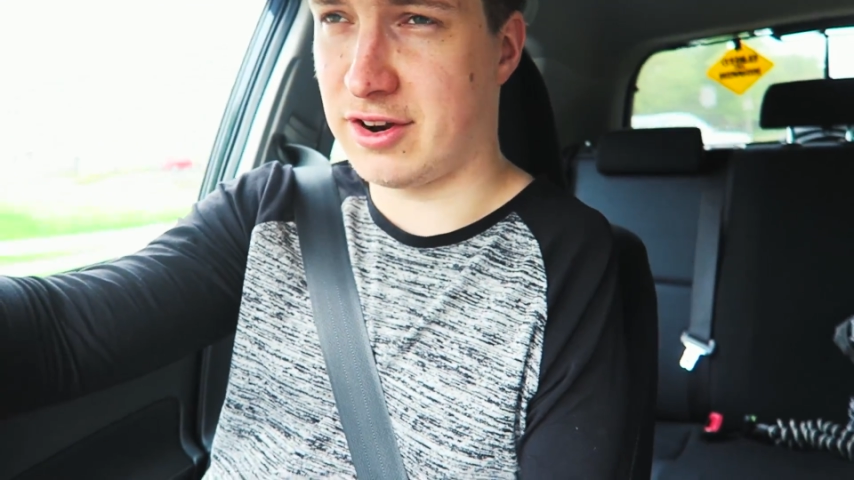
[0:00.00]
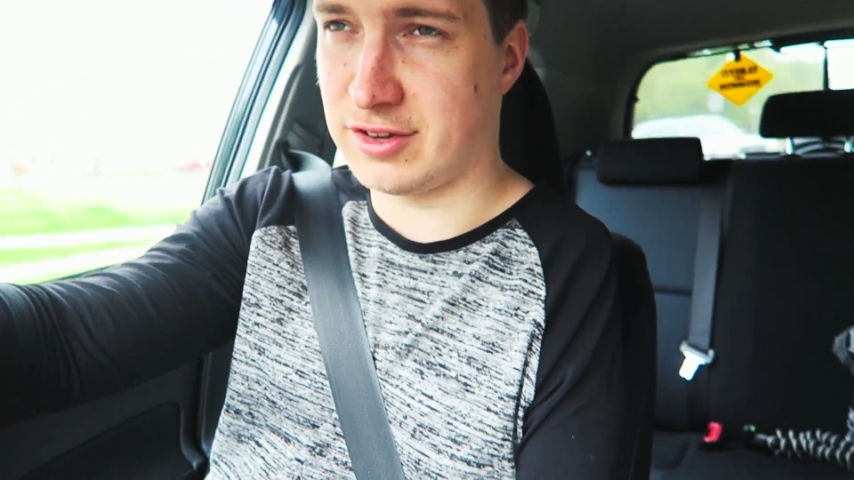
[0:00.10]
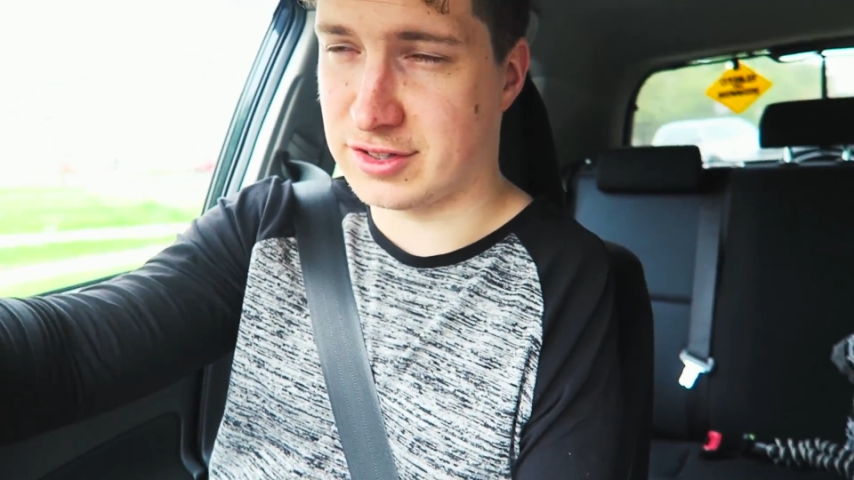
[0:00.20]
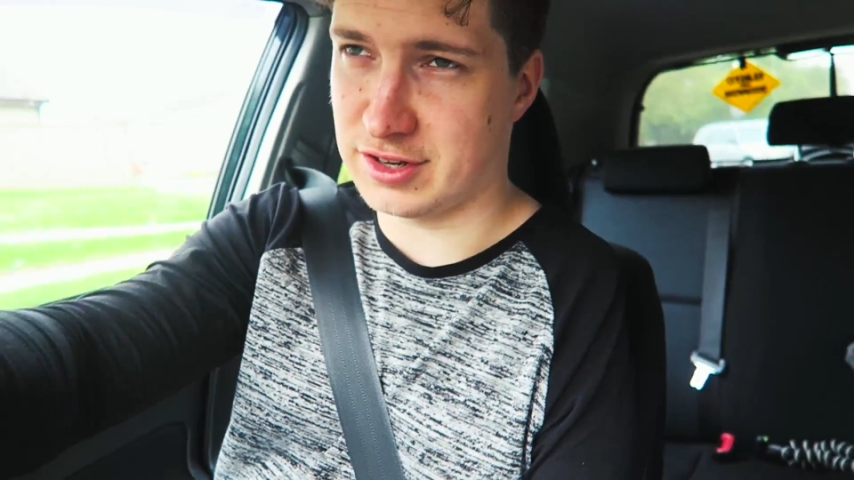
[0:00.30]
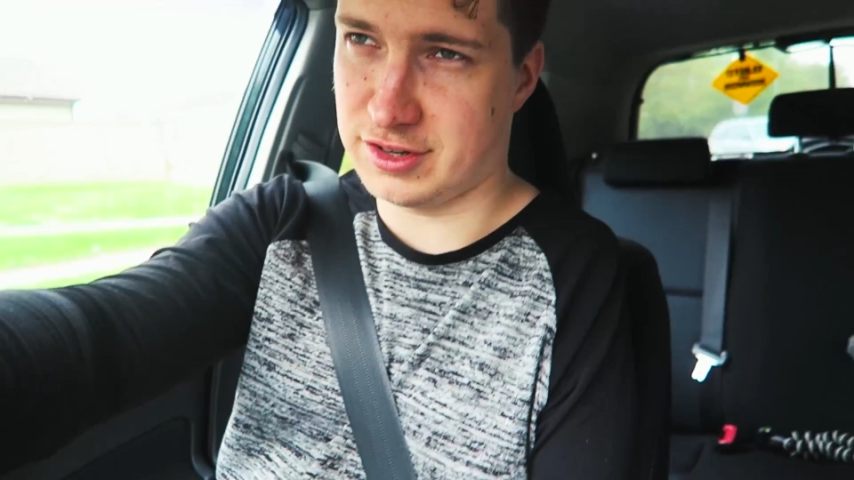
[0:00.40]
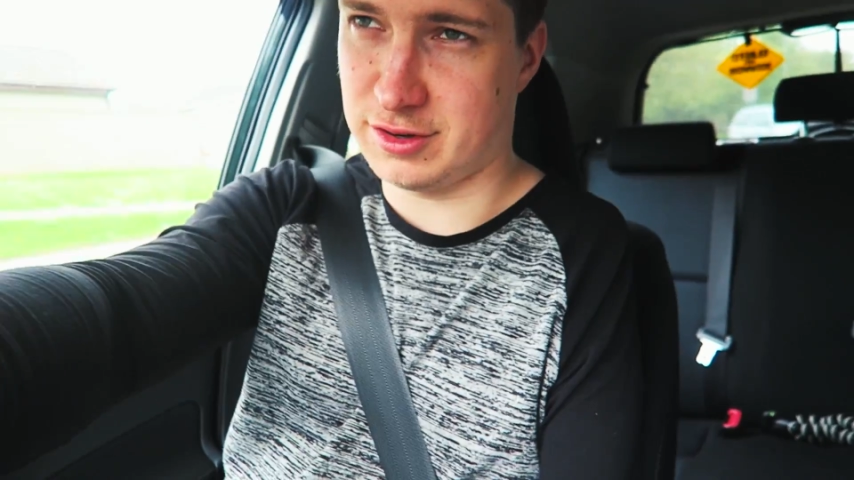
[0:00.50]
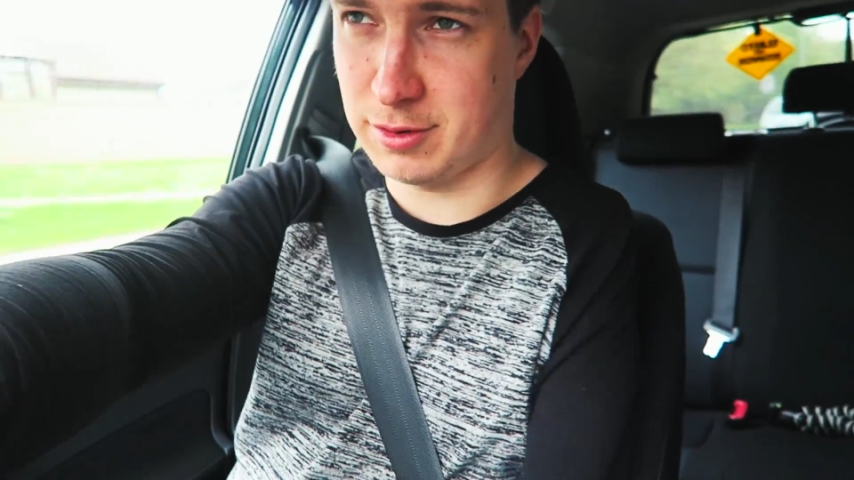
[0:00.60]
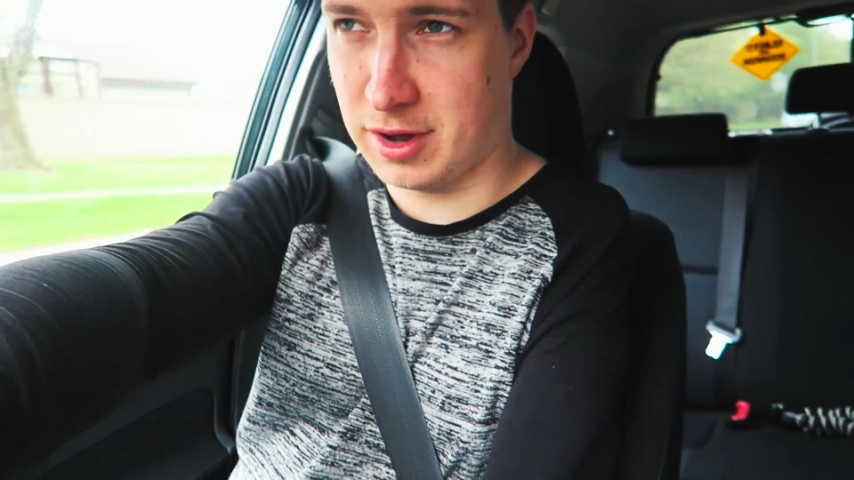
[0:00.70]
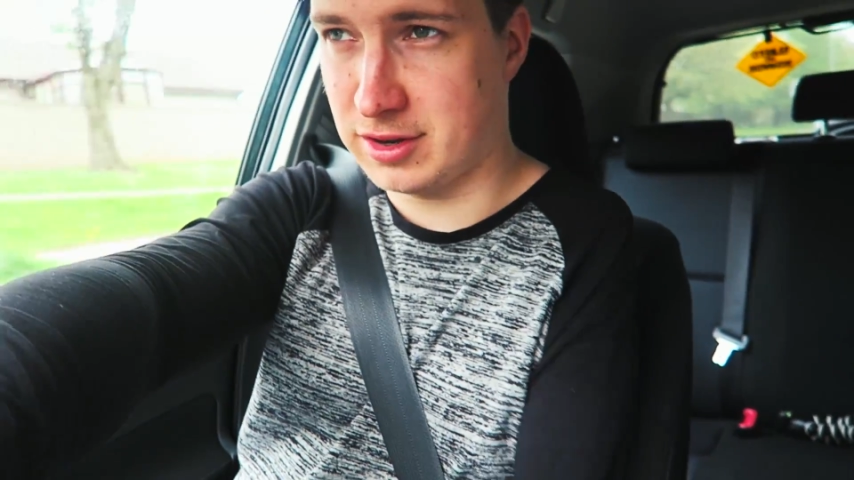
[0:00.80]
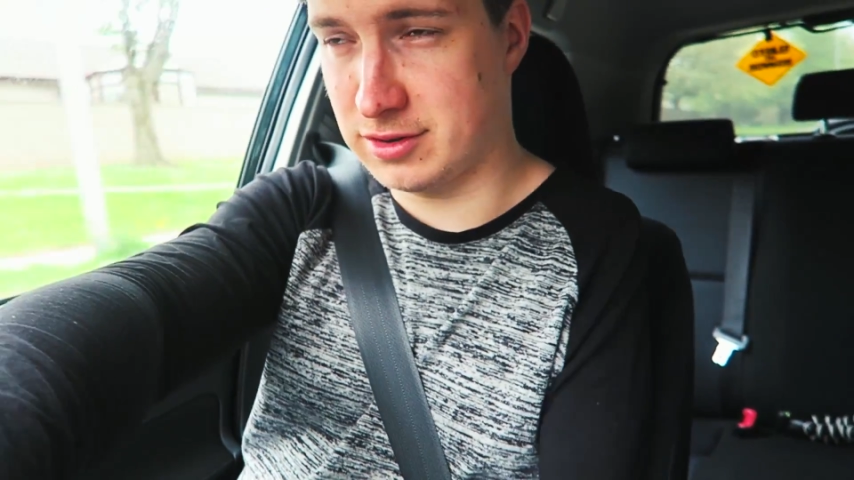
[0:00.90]
who's gonna
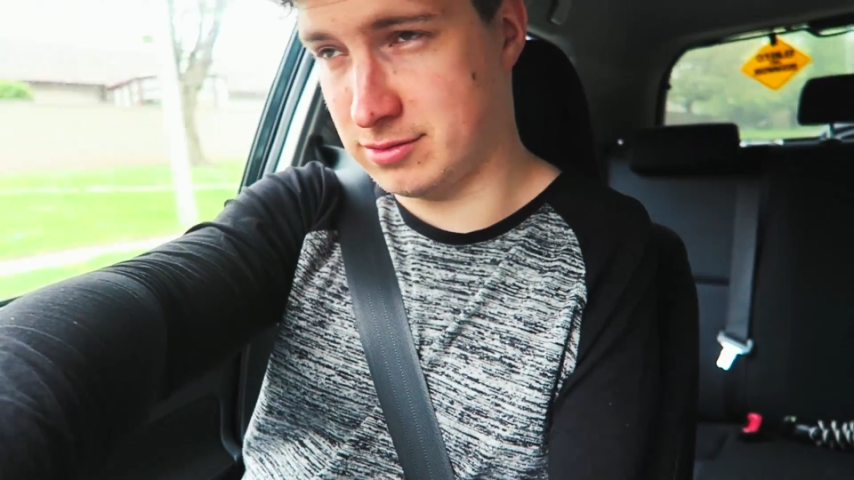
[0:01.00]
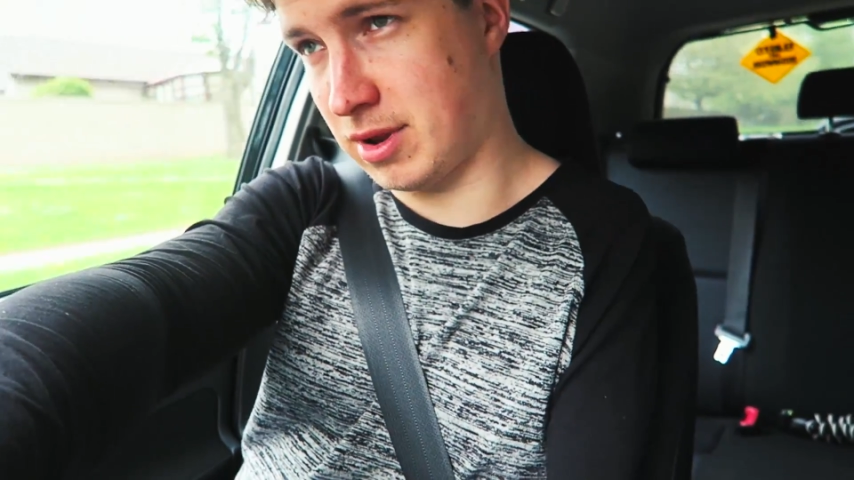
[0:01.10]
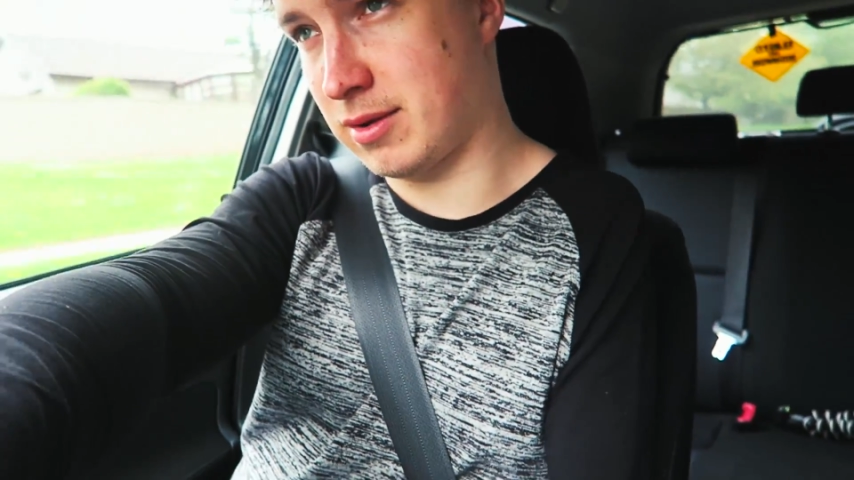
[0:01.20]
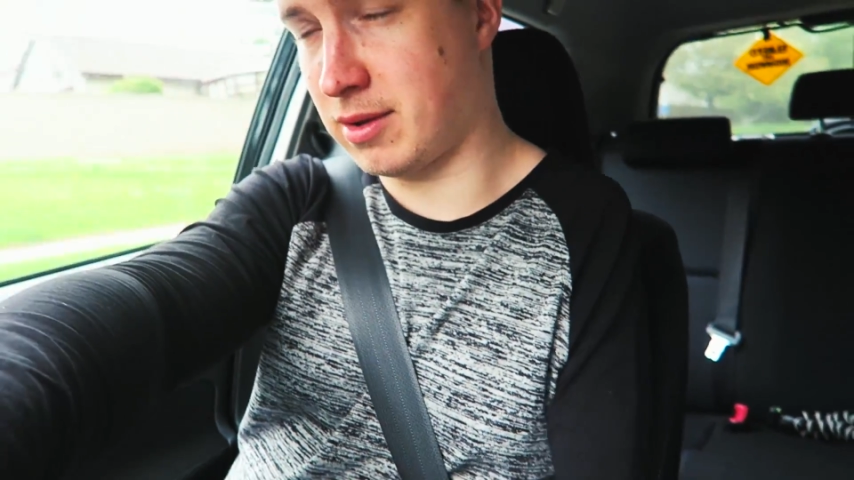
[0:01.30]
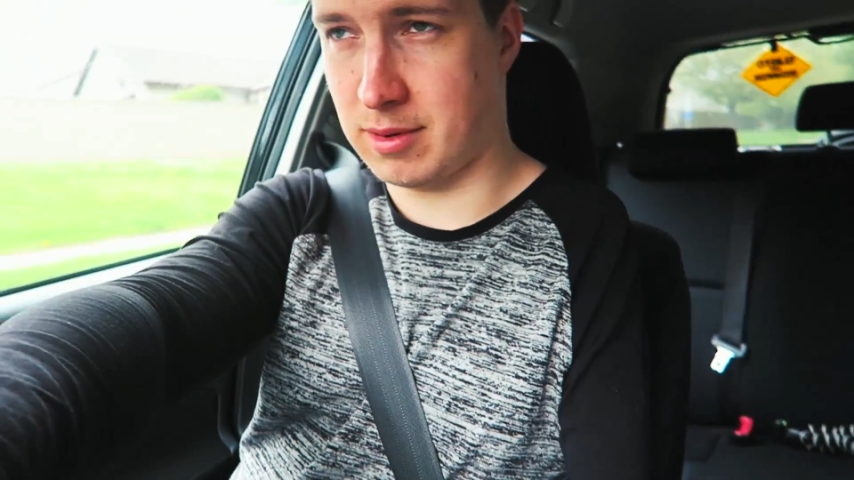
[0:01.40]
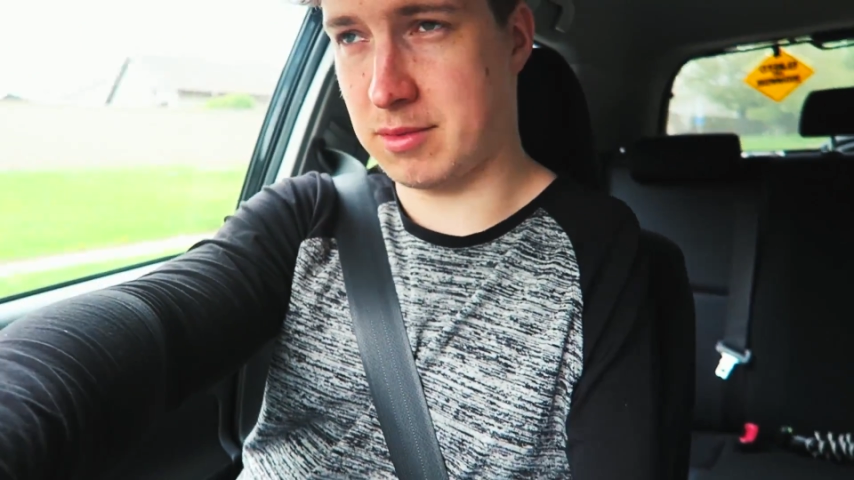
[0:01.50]
do what, blah, blah,